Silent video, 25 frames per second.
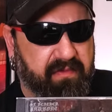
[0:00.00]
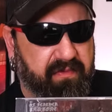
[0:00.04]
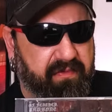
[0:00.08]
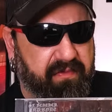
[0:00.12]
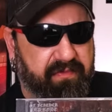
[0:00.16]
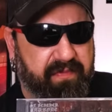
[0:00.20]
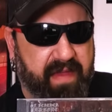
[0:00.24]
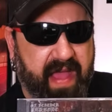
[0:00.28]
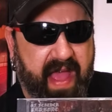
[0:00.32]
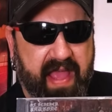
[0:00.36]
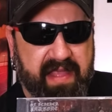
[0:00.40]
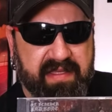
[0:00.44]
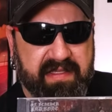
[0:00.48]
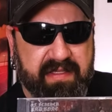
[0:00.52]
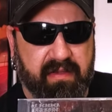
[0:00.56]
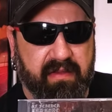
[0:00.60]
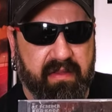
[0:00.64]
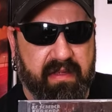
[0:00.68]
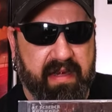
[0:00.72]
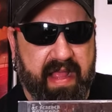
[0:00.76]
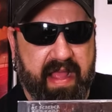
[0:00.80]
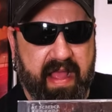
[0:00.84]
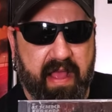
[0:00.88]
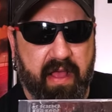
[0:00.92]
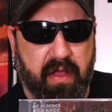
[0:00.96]
faster
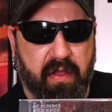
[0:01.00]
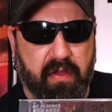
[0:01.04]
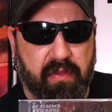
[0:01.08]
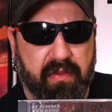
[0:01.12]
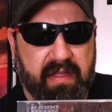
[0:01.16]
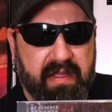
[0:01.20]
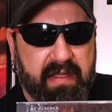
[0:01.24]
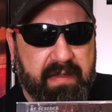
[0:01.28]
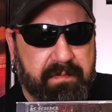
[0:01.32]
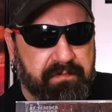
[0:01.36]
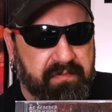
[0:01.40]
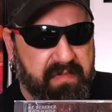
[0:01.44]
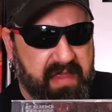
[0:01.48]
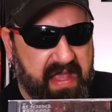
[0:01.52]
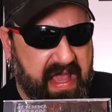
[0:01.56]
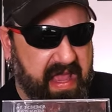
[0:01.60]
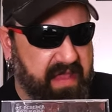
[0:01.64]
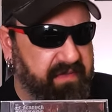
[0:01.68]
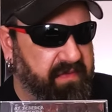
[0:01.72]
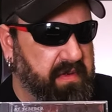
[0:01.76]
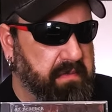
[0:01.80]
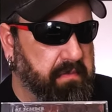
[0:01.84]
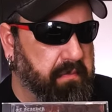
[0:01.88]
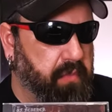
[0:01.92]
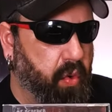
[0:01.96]
than hell,
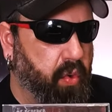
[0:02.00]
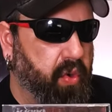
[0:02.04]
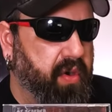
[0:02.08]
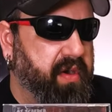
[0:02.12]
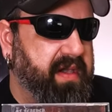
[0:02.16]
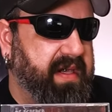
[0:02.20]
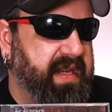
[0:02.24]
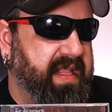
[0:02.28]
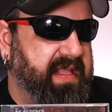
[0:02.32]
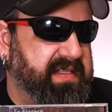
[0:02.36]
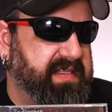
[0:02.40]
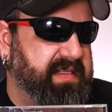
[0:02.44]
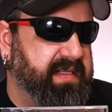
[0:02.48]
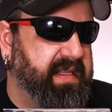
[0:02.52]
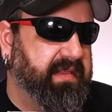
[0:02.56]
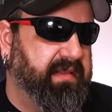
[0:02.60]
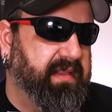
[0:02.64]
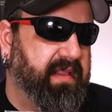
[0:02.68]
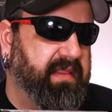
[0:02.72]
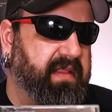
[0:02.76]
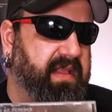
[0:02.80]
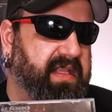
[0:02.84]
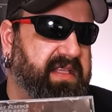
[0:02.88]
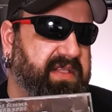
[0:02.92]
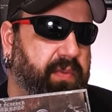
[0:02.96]
even more dissonant
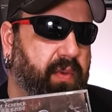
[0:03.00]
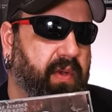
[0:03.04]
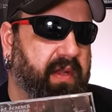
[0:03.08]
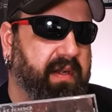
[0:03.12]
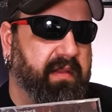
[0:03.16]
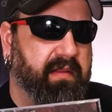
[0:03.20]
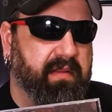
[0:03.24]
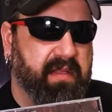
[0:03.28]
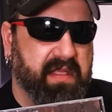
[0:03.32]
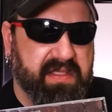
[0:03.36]
than this one.